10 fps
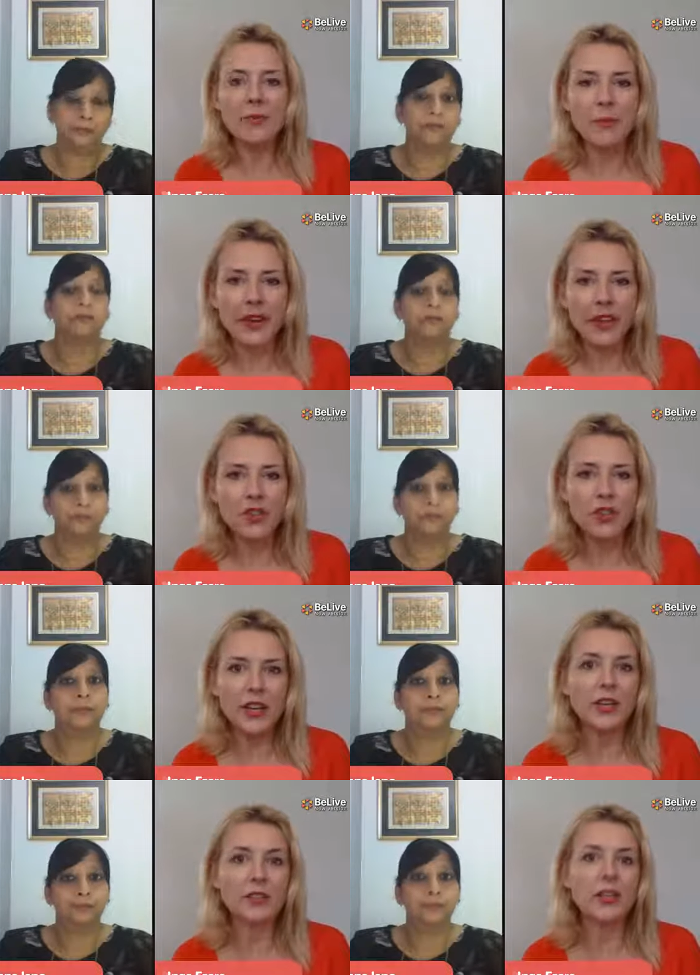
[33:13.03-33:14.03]
Speaker 1: bridge
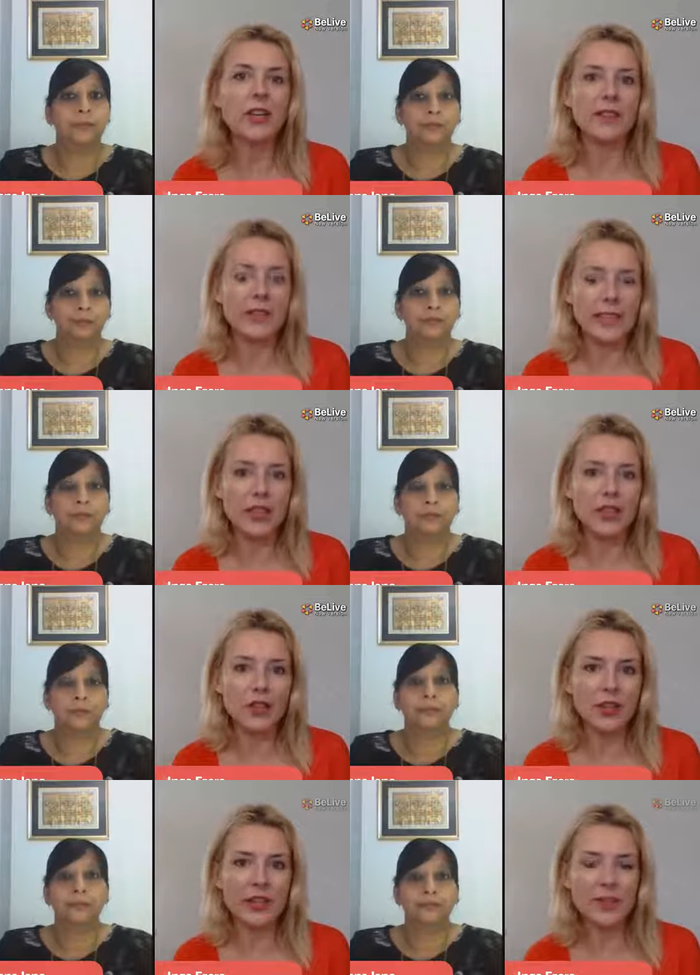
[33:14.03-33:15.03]
into conversation
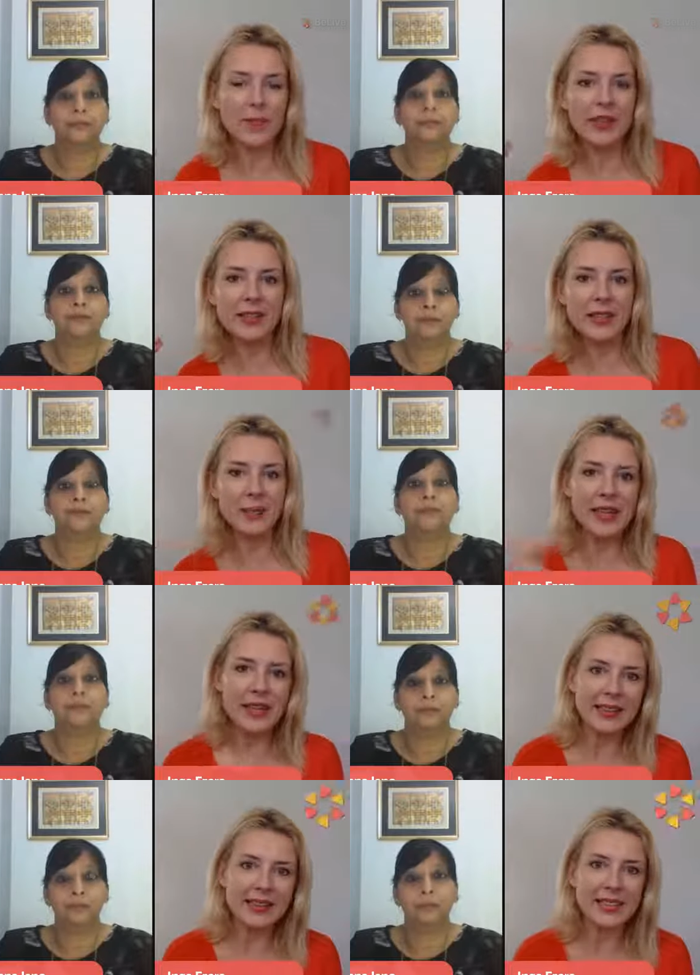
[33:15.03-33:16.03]
as that
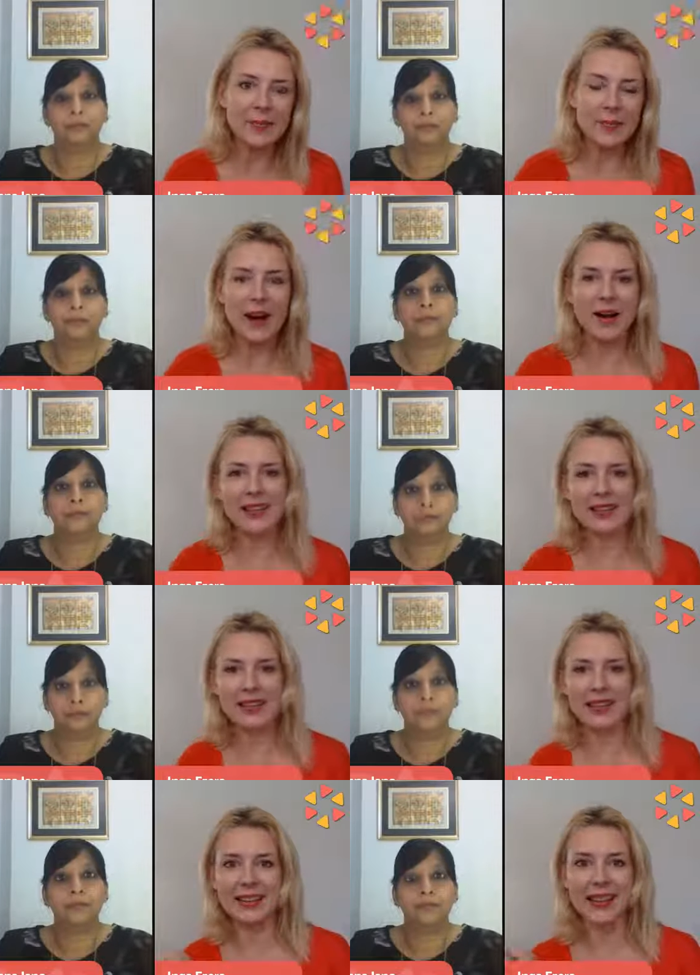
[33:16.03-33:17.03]
immediately sparks uh,
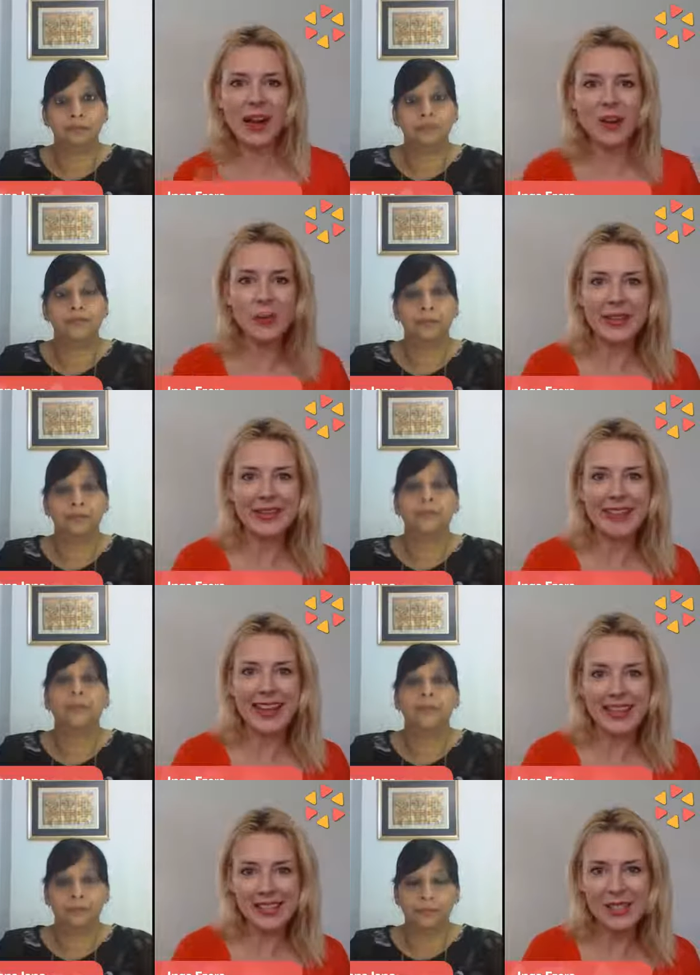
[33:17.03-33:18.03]
the arguments
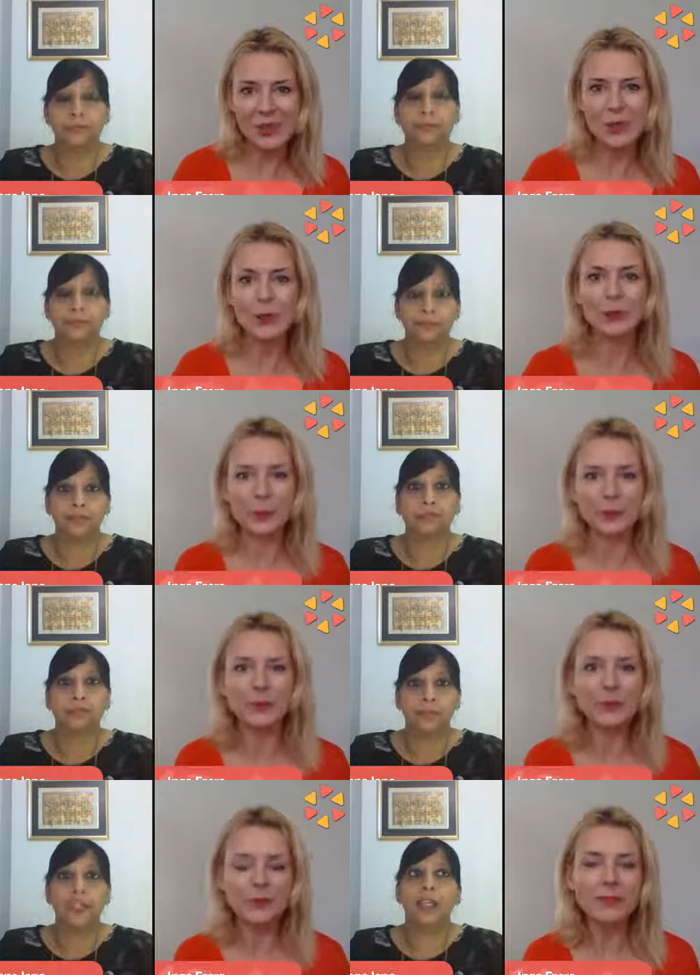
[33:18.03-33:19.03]
against you.
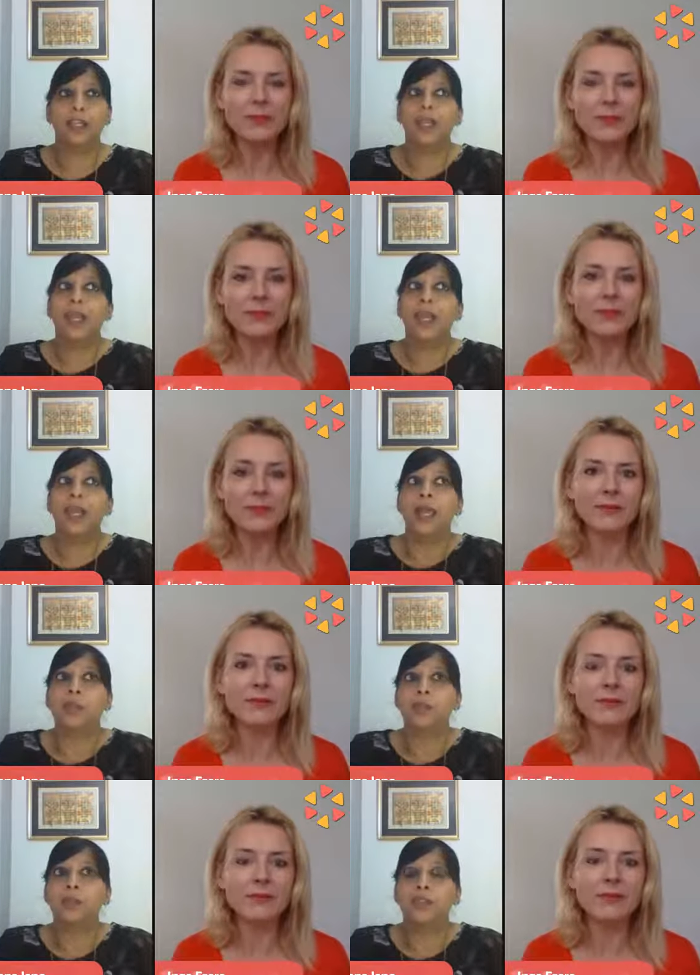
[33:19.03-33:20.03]
Speaker 2: Yeah. And
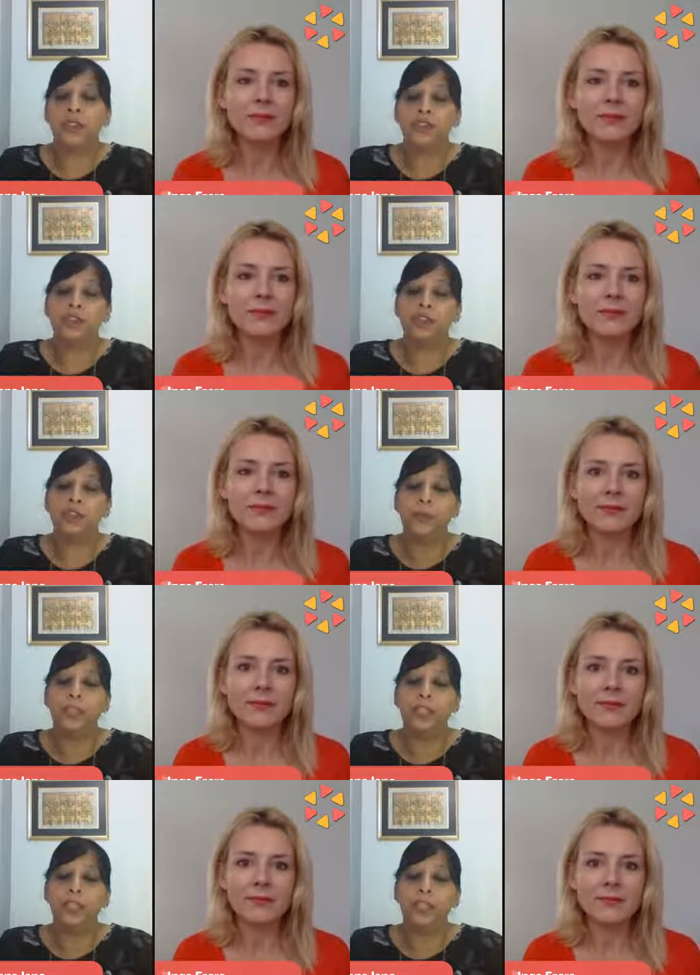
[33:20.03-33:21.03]
also, it could
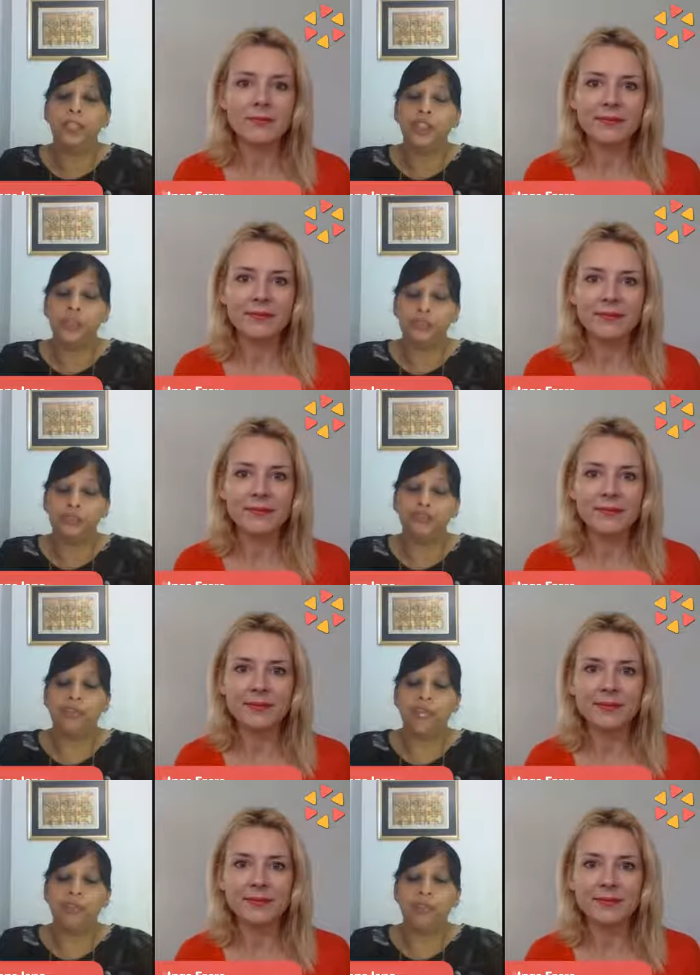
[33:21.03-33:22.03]
be that you
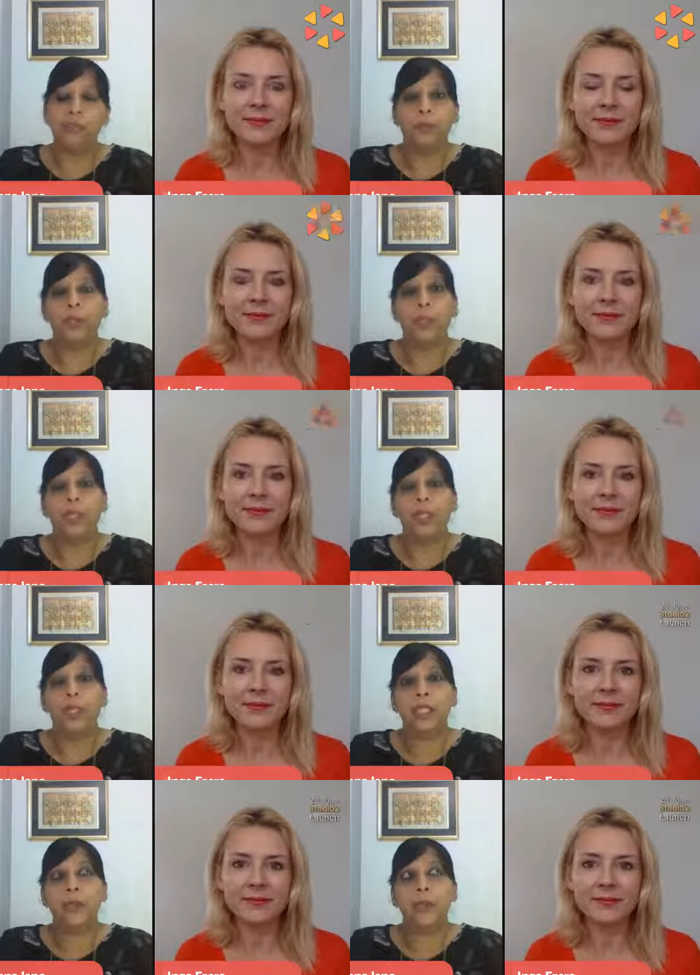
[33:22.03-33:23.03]
provide the
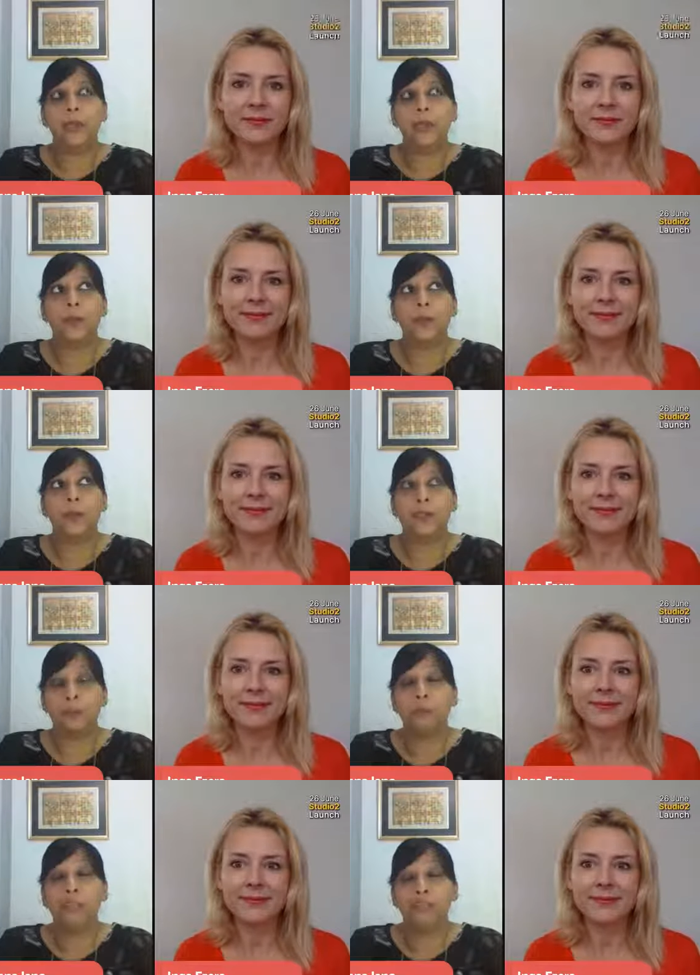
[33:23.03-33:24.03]
employee with
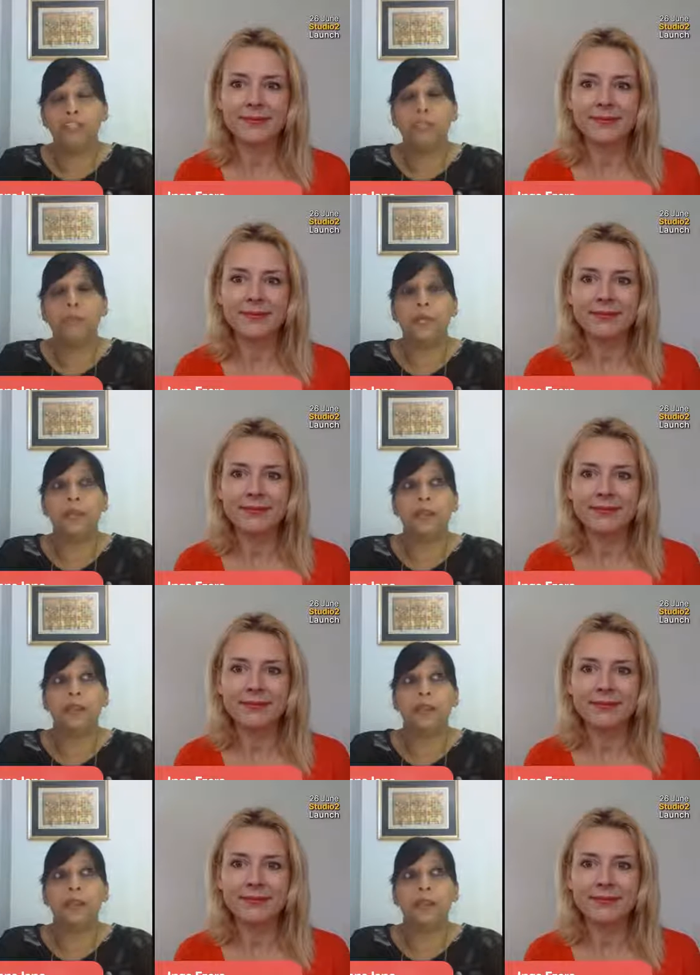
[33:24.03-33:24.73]
some feedback